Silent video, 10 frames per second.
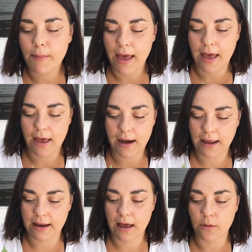and it
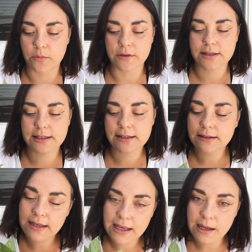can help with
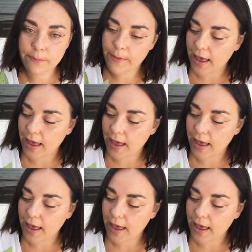sleep,